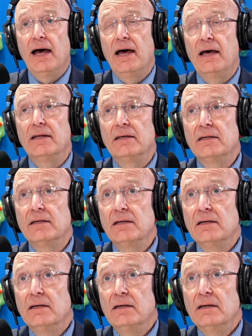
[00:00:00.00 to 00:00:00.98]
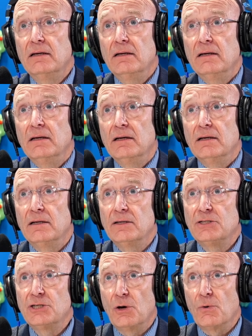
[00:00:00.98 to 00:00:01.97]
And
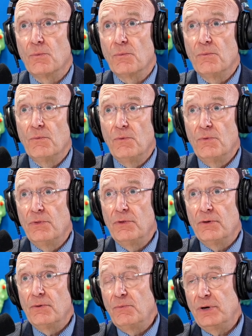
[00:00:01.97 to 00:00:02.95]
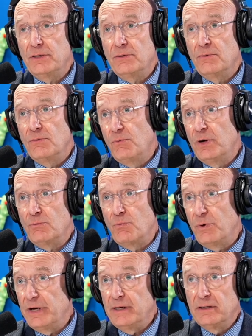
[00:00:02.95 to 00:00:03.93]
so, the, what what
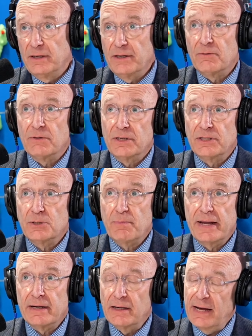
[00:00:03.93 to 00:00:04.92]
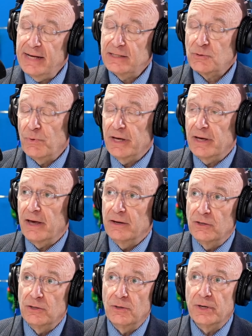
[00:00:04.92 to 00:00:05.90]
we literally spent last
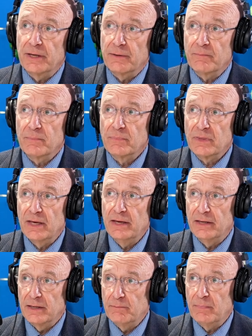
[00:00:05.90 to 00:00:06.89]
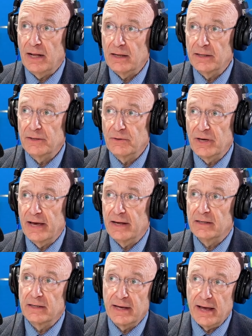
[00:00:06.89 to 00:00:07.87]
weekend doing in Mbale,
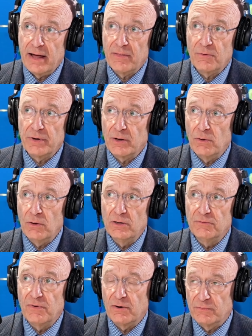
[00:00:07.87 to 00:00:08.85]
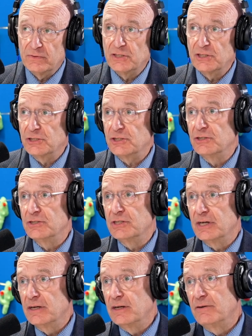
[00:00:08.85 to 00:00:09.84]
Uganda, gathering all of our physicians
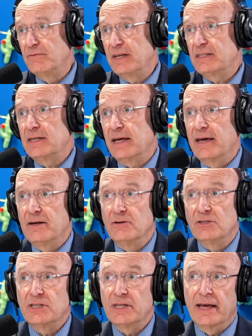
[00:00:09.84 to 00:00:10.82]
and investigators